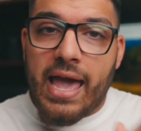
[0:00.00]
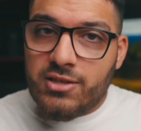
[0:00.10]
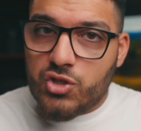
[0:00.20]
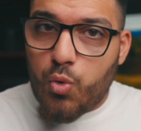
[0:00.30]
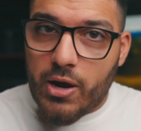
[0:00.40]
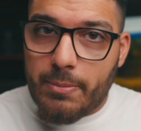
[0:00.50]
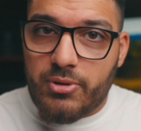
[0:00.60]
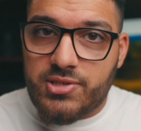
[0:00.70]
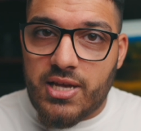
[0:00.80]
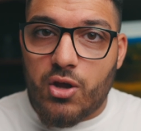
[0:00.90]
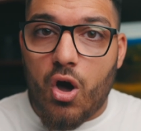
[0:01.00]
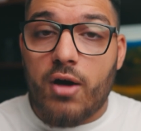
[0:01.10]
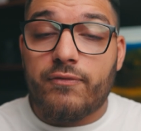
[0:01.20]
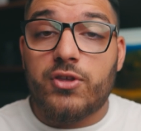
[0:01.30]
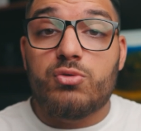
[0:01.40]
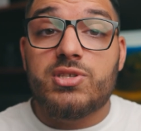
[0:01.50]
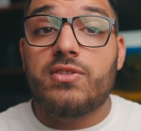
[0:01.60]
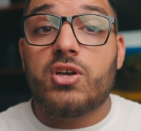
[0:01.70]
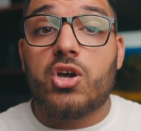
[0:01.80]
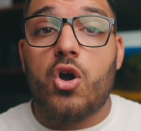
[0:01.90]
and 20% off
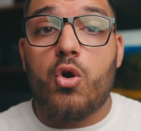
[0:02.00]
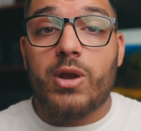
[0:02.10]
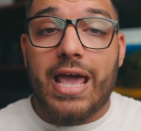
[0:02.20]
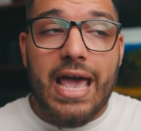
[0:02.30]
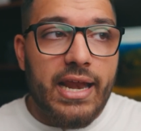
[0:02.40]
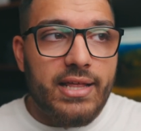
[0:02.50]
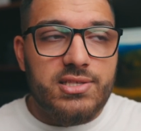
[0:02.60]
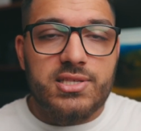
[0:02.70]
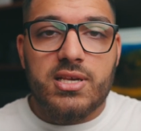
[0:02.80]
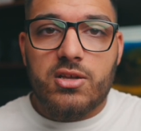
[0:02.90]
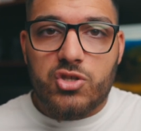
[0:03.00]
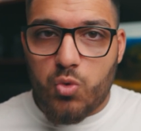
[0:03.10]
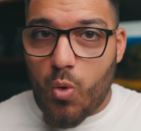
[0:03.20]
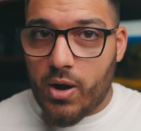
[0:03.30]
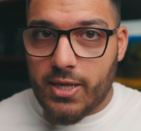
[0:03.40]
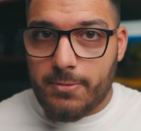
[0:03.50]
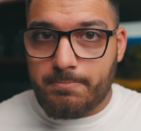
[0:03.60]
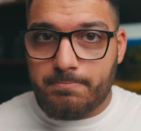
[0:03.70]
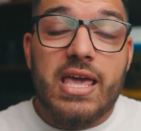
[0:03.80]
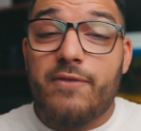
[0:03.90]
using the code EDITS20.
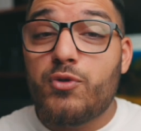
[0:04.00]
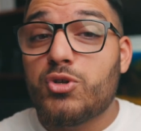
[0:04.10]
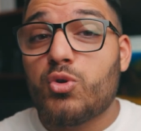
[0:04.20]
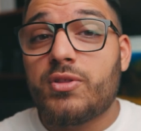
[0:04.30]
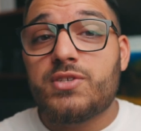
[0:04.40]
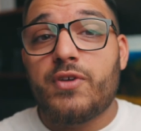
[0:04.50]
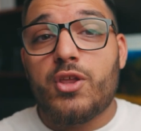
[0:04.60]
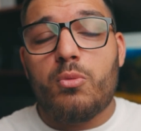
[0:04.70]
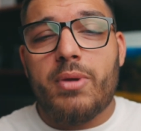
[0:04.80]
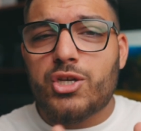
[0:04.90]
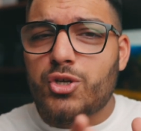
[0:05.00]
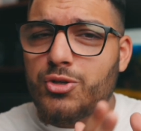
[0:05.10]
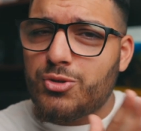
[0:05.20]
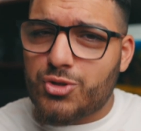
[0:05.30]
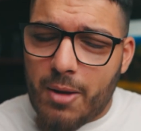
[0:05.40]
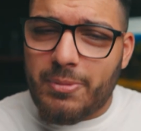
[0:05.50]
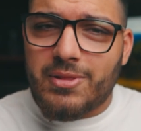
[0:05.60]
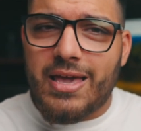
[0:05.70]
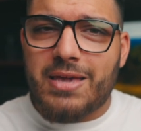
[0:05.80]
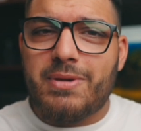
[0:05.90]
If you enjoyed this video, make sure to drop a
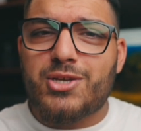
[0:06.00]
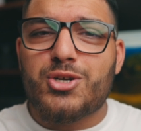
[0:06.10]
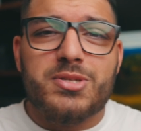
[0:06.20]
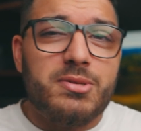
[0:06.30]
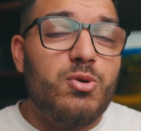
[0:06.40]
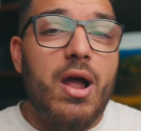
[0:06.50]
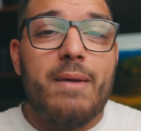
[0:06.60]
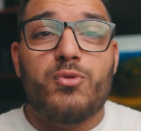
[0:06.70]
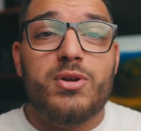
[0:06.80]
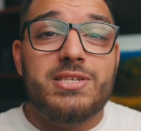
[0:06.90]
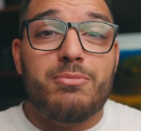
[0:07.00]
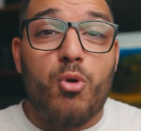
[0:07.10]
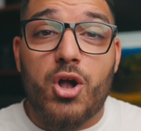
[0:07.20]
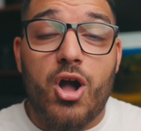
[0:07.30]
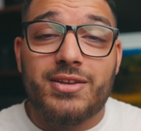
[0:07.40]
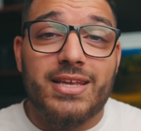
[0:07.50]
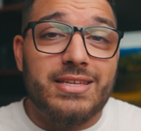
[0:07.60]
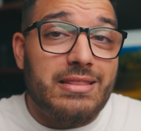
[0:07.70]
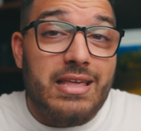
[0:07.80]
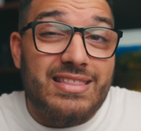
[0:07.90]
like, make sure to subscribe if you want to see more
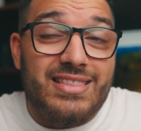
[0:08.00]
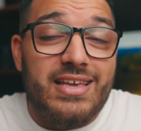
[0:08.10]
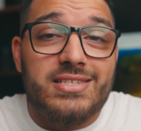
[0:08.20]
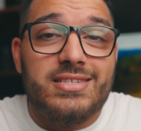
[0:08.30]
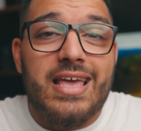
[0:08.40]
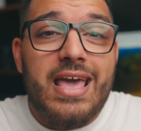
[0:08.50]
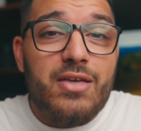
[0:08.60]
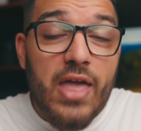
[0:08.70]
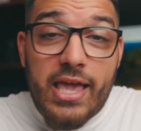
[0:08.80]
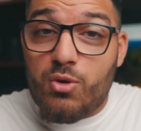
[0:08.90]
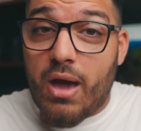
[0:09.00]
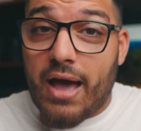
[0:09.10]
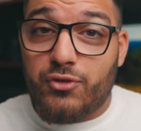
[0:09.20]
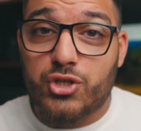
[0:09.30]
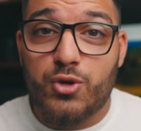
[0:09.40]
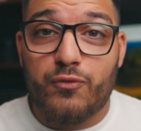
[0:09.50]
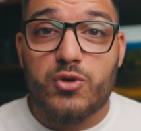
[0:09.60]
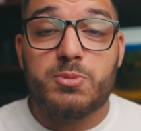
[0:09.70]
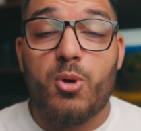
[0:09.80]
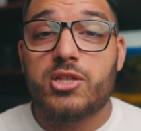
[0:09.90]
content like this. Thank you, Aftershoot, for
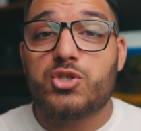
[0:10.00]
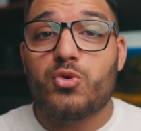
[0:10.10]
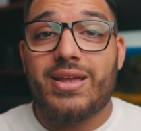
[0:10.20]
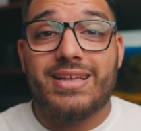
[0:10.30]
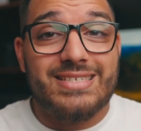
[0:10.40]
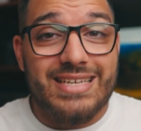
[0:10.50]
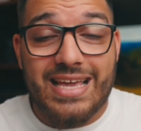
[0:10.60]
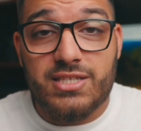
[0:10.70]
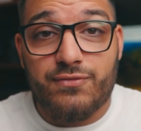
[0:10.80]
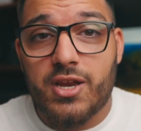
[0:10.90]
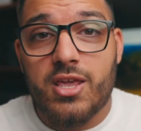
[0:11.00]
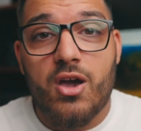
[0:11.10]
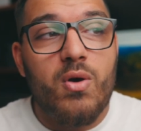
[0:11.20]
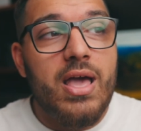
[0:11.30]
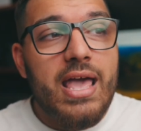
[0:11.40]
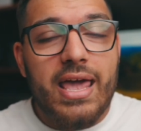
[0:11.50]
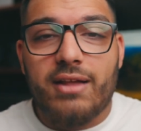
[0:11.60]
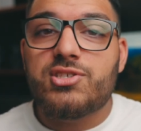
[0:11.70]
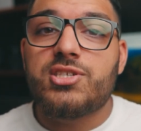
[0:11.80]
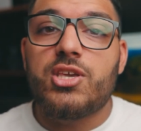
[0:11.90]
sponsoring today's video, and
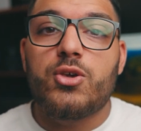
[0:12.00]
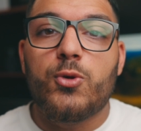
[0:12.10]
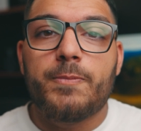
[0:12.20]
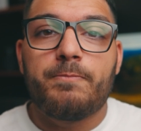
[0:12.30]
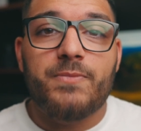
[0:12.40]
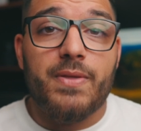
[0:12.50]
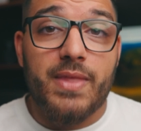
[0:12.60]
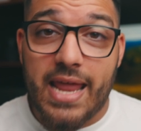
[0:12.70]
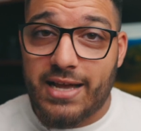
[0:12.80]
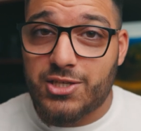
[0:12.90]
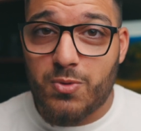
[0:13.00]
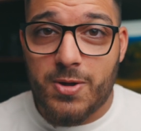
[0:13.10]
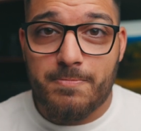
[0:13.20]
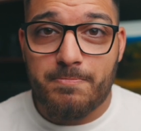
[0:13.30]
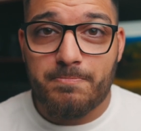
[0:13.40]
I'll see you in the next one.